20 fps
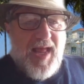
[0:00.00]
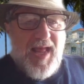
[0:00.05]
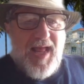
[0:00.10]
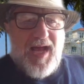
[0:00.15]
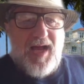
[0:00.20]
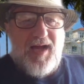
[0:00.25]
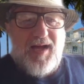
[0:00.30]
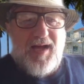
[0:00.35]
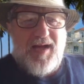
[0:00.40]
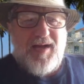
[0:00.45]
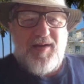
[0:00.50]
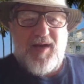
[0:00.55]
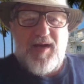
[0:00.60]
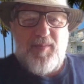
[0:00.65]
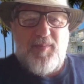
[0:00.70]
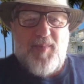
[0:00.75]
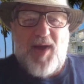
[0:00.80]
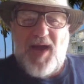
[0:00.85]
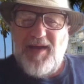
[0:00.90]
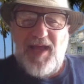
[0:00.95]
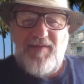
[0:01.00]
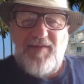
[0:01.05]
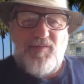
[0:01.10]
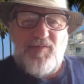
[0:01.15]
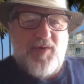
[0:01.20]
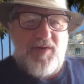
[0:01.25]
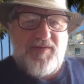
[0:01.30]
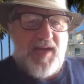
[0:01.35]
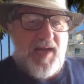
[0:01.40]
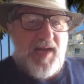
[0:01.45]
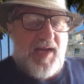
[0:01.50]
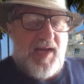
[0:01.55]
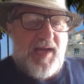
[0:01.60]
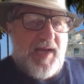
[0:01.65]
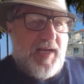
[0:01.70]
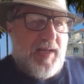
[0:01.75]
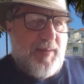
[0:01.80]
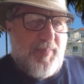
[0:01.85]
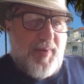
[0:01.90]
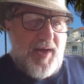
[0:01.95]
My life wasn't getting
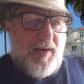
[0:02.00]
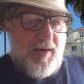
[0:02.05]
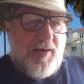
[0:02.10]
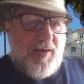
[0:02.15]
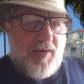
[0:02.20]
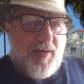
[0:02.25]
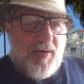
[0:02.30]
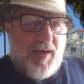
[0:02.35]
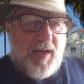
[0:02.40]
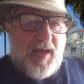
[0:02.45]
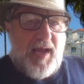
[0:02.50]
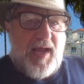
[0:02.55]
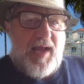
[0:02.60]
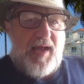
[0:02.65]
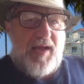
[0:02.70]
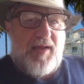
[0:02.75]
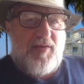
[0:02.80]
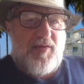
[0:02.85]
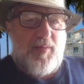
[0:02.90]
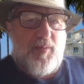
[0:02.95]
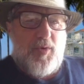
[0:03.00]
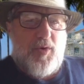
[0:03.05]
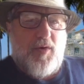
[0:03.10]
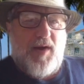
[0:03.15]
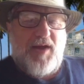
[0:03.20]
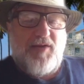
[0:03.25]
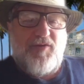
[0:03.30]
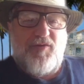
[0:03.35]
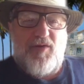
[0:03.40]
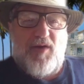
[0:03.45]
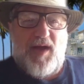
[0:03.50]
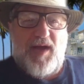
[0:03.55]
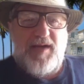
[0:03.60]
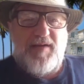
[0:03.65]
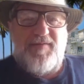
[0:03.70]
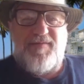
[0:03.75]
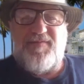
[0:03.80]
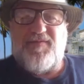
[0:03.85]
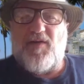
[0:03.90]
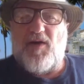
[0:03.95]
any better. And the more I tried
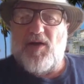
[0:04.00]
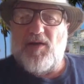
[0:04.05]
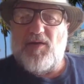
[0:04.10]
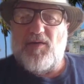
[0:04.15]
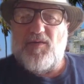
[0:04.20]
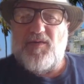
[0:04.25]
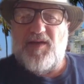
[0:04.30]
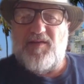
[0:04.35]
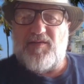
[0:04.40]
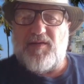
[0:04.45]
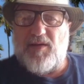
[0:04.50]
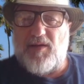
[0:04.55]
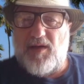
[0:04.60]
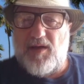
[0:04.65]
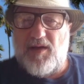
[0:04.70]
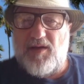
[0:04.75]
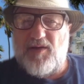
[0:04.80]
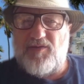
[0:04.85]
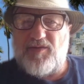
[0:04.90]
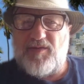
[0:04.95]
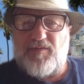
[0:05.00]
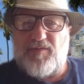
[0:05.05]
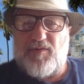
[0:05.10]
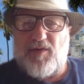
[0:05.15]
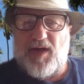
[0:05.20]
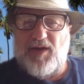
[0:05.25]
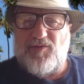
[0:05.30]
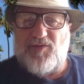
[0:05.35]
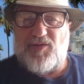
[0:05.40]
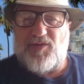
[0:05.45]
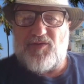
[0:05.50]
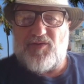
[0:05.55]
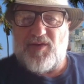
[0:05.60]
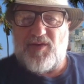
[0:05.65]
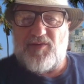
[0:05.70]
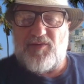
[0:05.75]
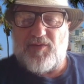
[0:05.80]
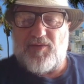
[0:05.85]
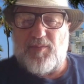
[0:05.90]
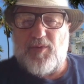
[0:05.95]
to follow these laws of
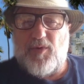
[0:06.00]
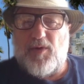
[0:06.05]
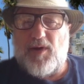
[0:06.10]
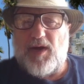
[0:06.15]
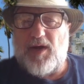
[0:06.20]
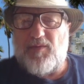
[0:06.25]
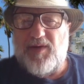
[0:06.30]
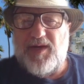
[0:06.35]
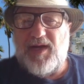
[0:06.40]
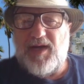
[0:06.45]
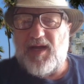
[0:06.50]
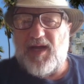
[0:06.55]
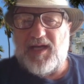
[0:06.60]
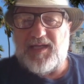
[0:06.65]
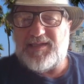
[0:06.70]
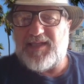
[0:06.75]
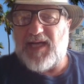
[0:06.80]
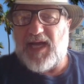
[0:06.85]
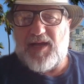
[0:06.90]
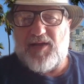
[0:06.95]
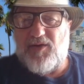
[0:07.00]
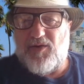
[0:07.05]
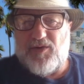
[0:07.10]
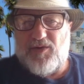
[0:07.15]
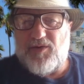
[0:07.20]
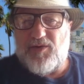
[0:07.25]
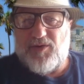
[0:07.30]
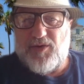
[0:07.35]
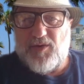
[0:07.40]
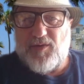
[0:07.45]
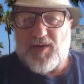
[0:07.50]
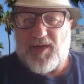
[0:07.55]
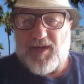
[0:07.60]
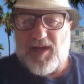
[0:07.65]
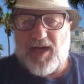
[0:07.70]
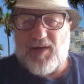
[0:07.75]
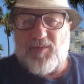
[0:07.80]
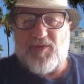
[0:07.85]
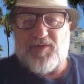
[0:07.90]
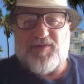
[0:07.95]
righteousness, the more I realized I couldn't do it.
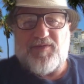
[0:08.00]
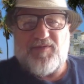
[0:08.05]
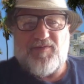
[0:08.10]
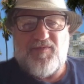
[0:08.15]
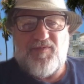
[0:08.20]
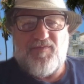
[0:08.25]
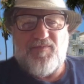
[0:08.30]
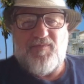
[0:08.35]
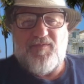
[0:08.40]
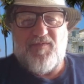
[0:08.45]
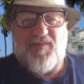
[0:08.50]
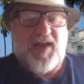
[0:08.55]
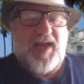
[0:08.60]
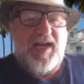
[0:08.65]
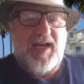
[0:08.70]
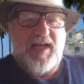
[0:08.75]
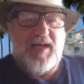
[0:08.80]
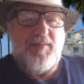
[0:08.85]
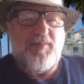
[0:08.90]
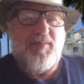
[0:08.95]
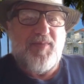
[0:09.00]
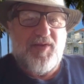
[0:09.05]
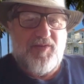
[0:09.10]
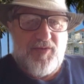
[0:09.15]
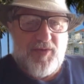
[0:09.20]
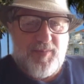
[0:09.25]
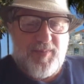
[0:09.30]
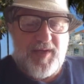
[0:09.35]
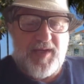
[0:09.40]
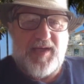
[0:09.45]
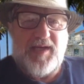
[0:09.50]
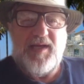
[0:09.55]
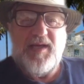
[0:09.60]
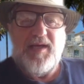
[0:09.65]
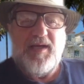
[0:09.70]
I was failing miserably,